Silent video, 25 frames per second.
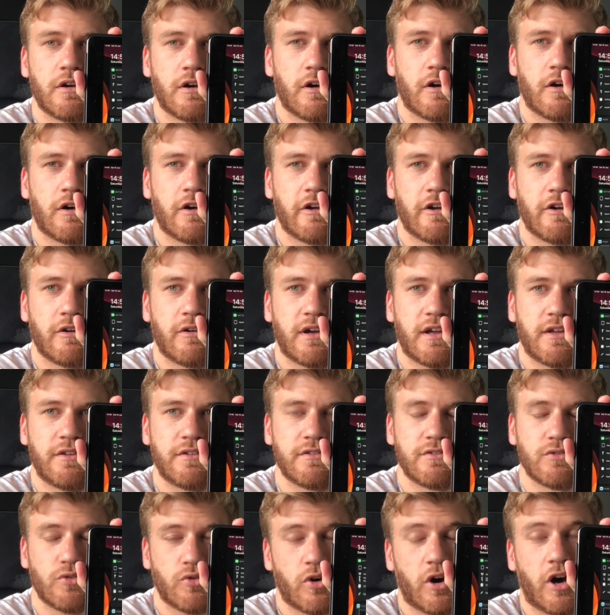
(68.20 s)

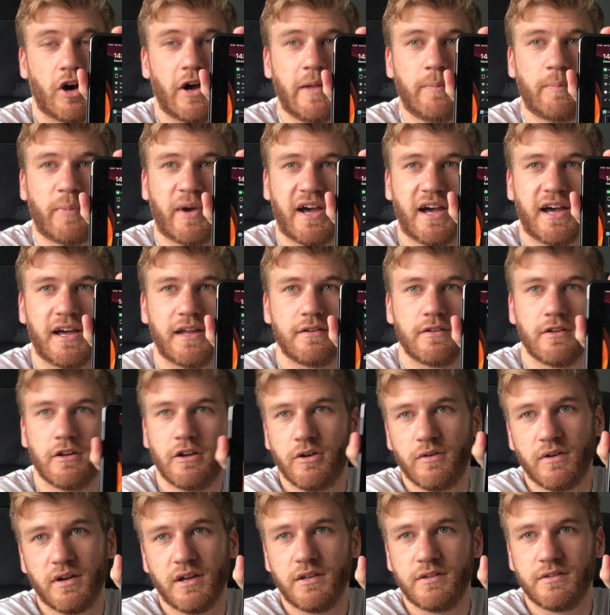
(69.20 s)
iOS, or iPad
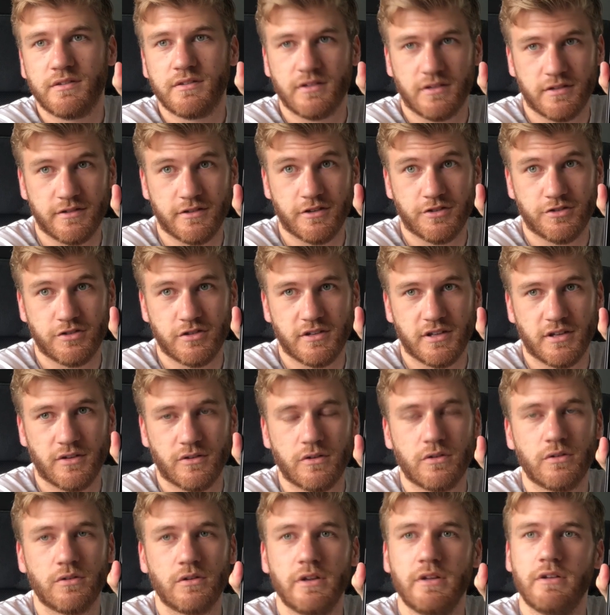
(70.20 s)
OS as I should now
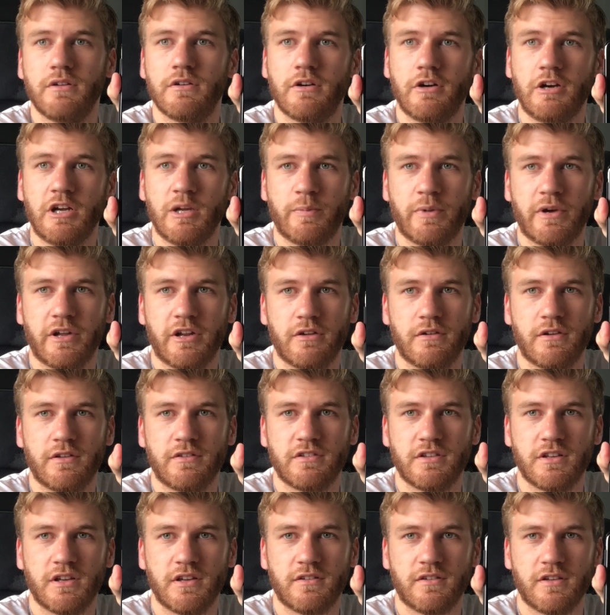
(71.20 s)
call it, iPad OS
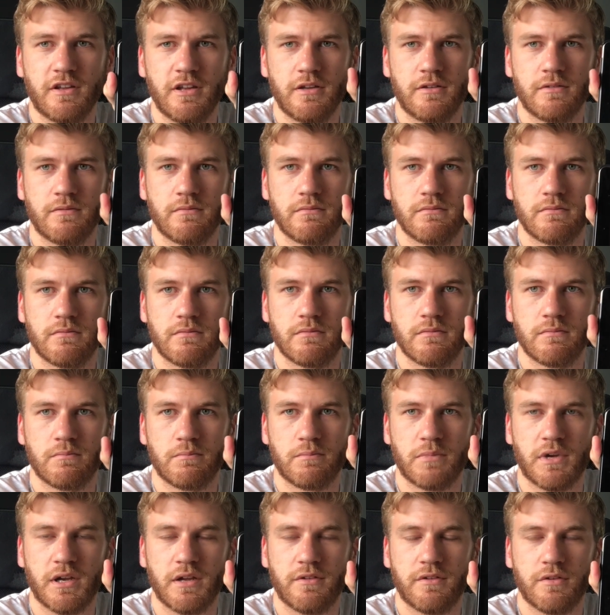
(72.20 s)
13,
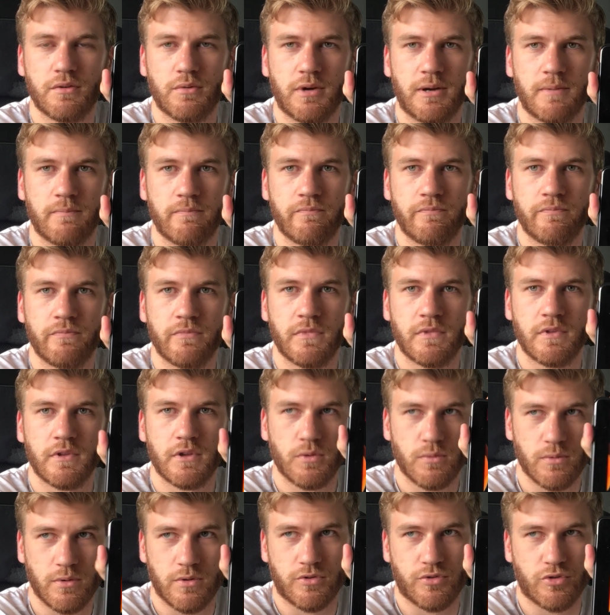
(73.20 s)
beta 1.
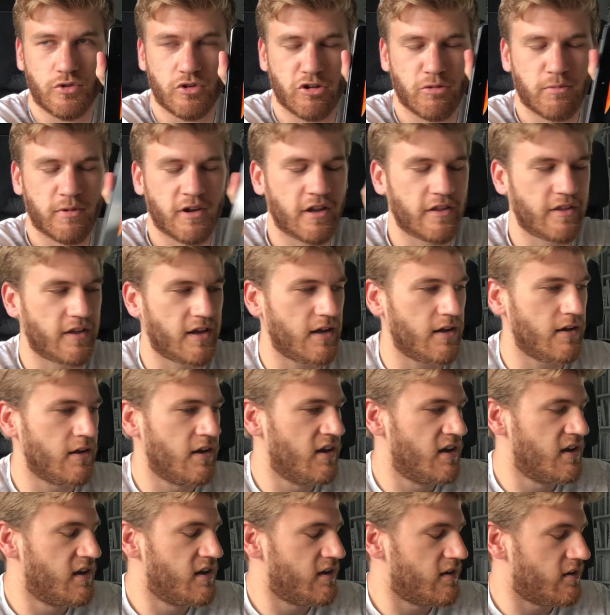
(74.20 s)
We'll talk about that
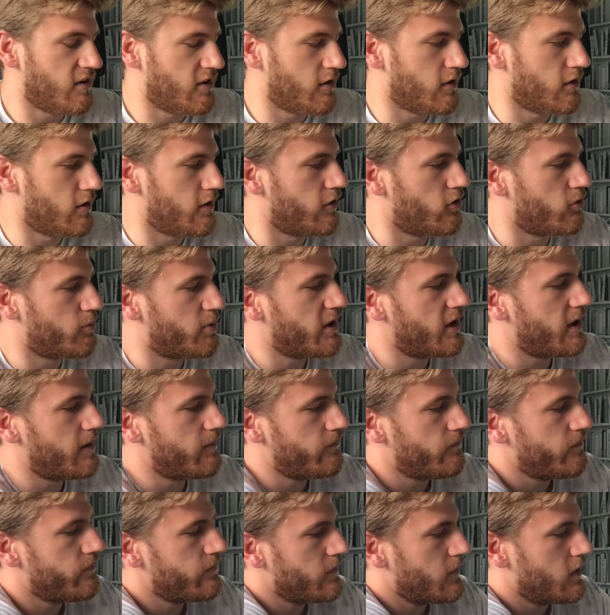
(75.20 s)
in a little bit.
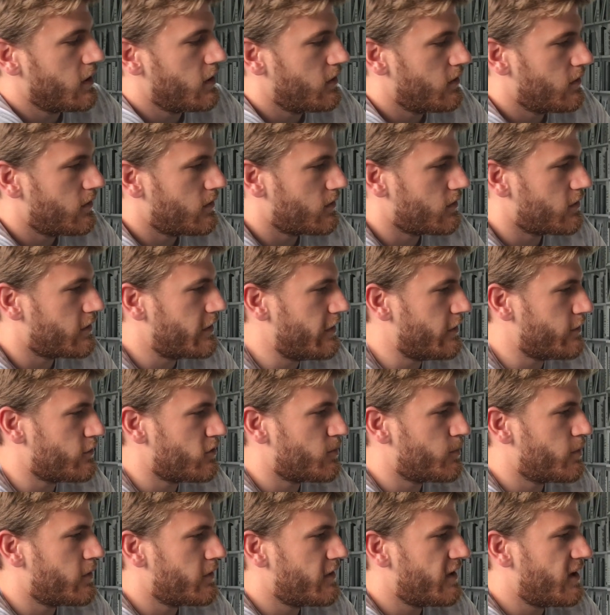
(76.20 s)
So I'll
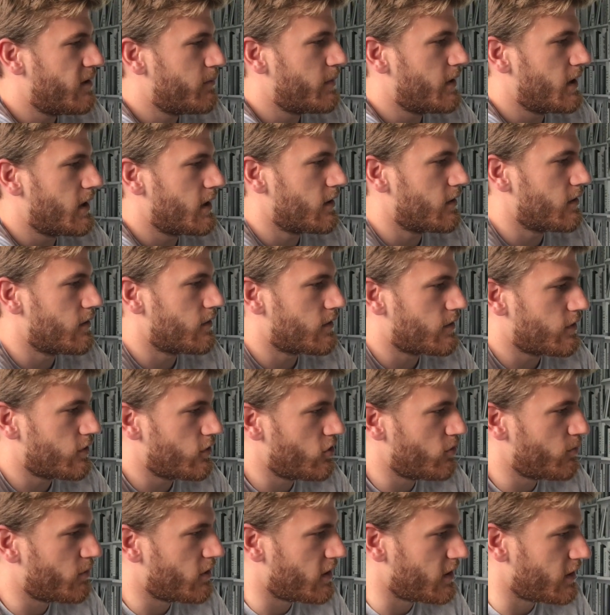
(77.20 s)
just put that back
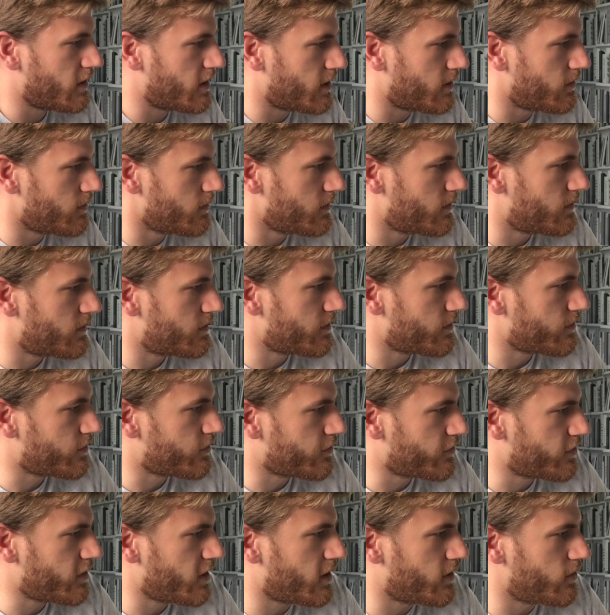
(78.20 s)
to my notes.
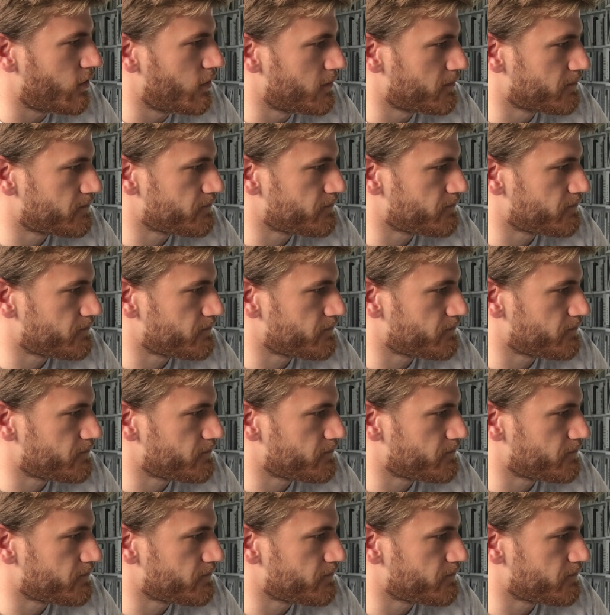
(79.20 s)
So,